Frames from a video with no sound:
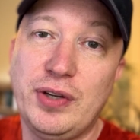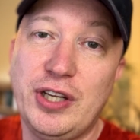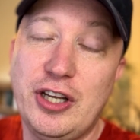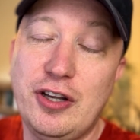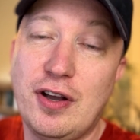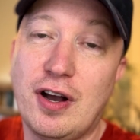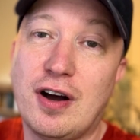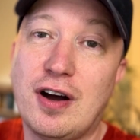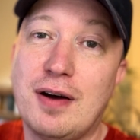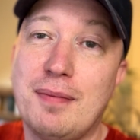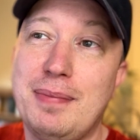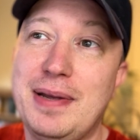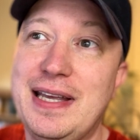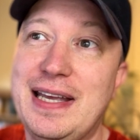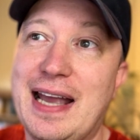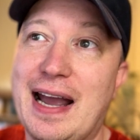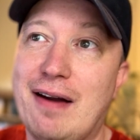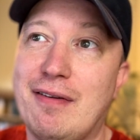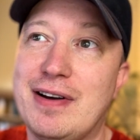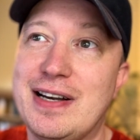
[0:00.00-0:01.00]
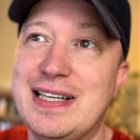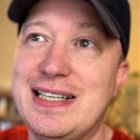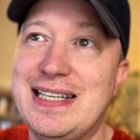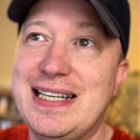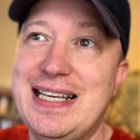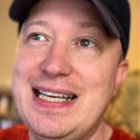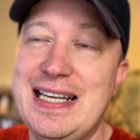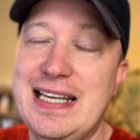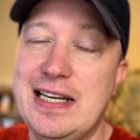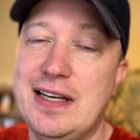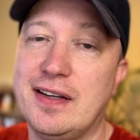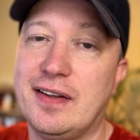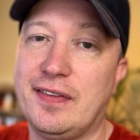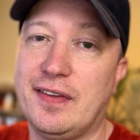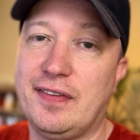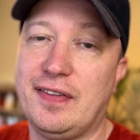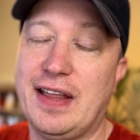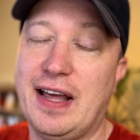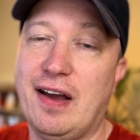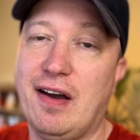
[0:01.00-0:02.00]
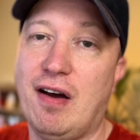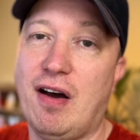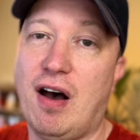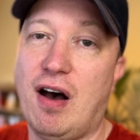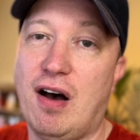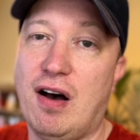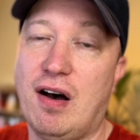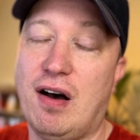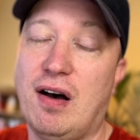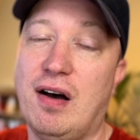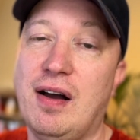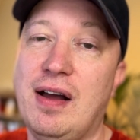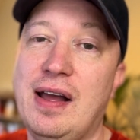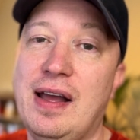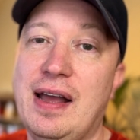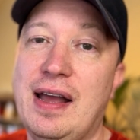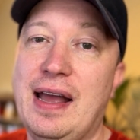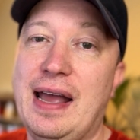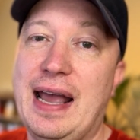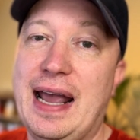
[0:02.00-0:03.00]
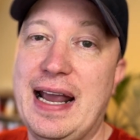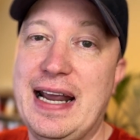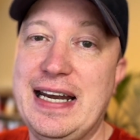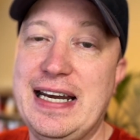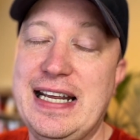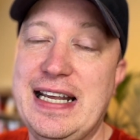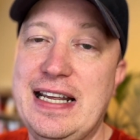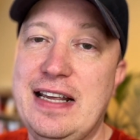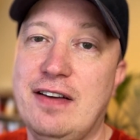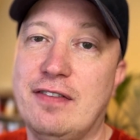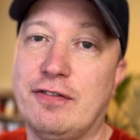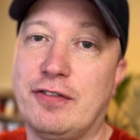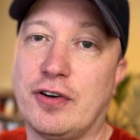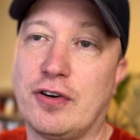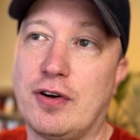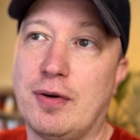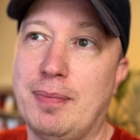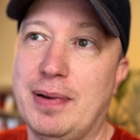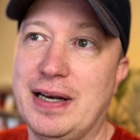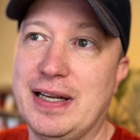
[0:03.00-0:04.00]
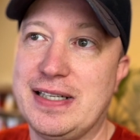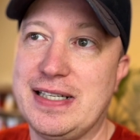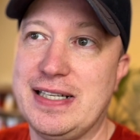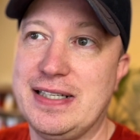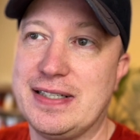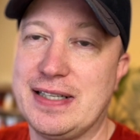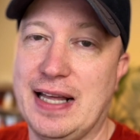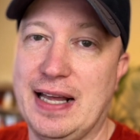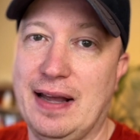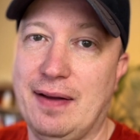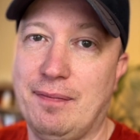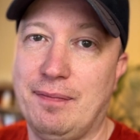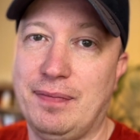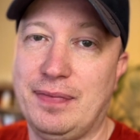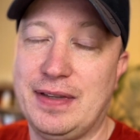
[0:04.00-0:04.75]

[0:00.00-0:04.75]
you can't be guaranteed that there are any vulnerabilities there.